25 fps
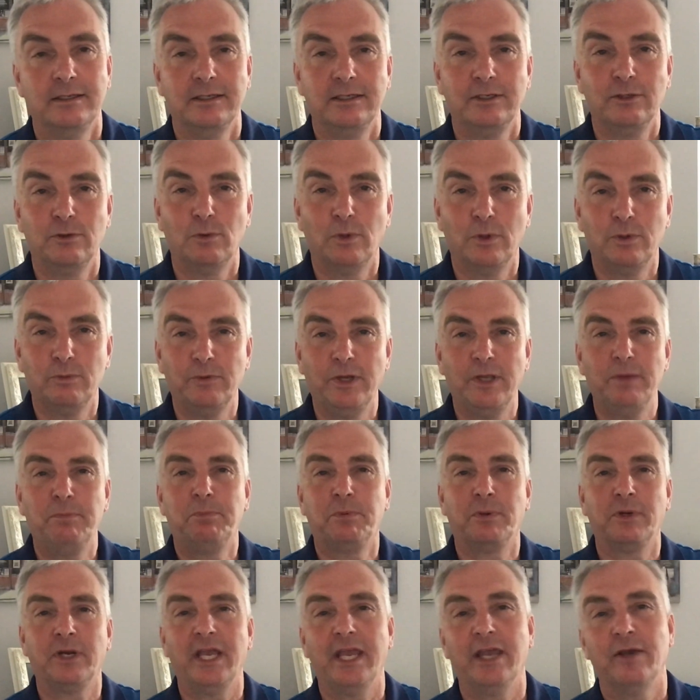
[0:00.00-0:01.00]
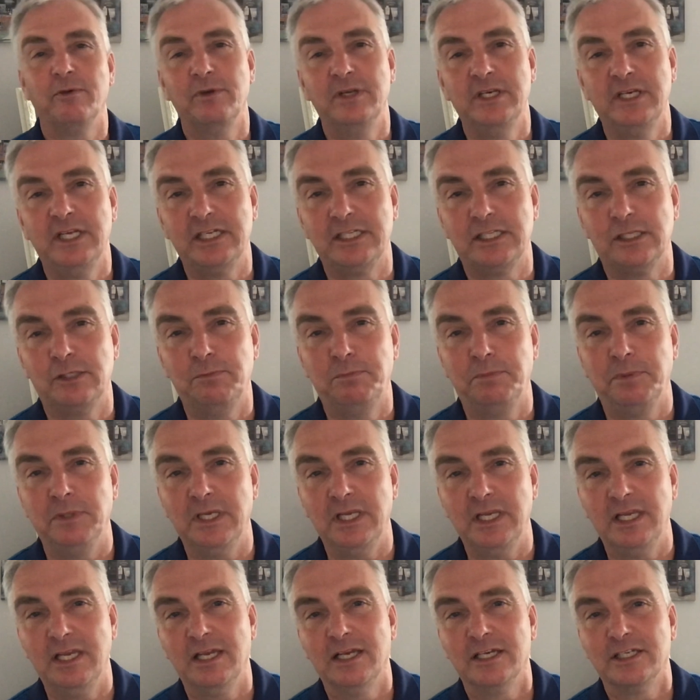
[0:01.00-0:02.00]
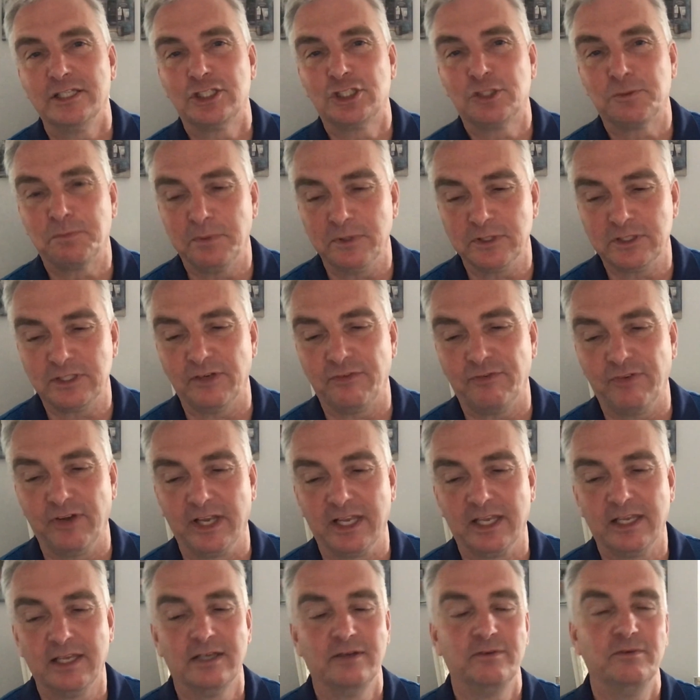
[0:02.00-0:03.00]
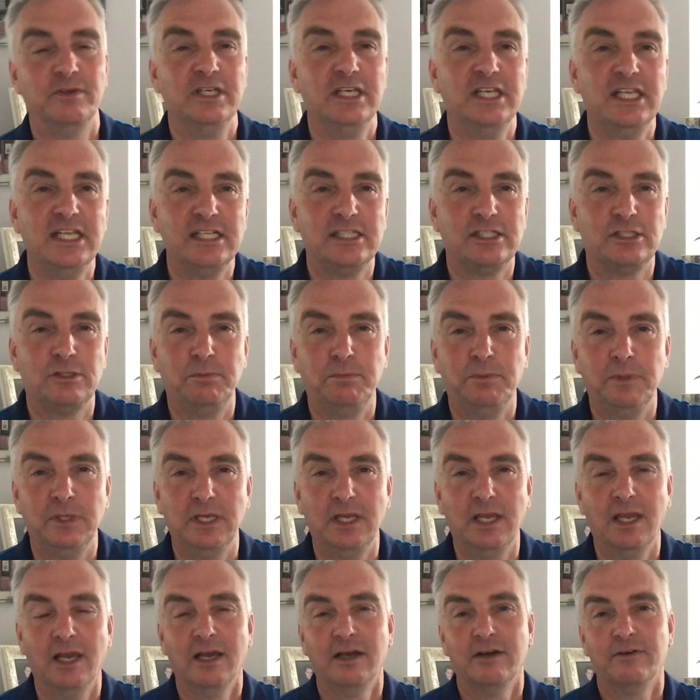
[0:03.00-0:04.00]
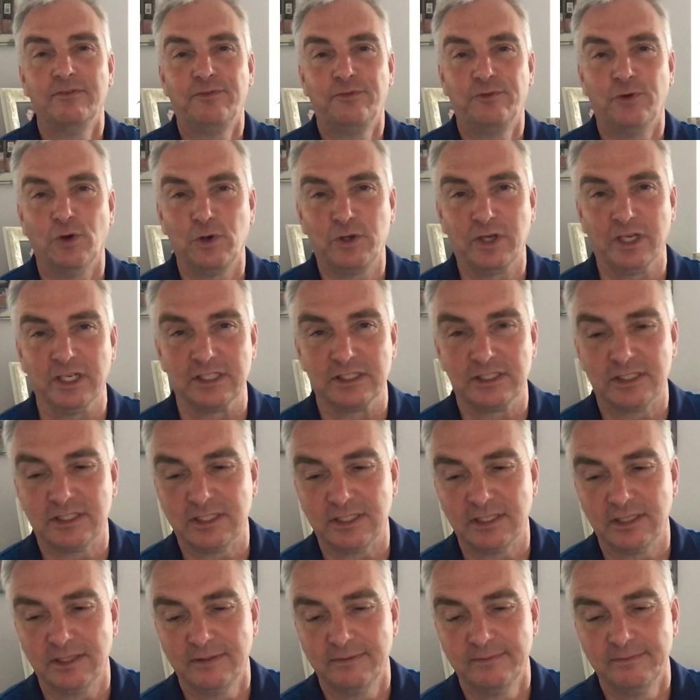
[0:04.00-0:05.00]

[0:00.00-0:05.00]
You know, when we pray, we need to be specific. We need to be focused.